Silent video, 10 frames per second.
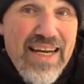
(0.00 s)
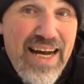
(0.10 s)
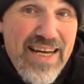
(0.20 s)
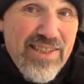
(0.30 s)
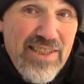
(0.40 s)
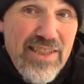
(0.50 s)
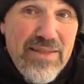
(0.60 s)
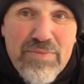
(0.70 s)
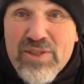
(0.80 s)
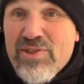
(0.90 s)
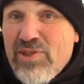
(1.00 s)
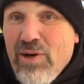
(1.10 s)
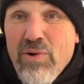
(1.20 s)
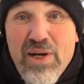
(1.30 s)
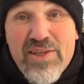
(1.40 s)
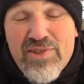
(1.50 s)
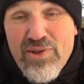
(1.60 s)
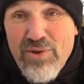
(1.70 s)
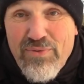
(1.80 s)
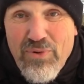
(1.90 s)
customs and so on and
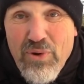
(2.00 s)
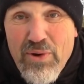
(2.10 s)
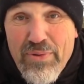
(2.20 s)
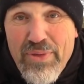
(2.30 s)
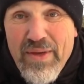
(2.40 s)
so forth.